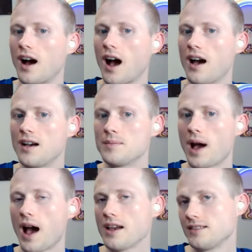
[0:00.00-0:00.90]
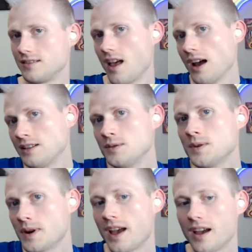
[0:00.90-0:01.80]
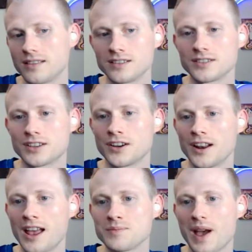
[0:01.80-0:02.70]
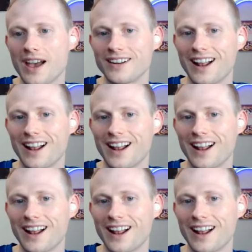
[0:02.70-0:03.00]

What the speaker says: I do okay. There's good and bad.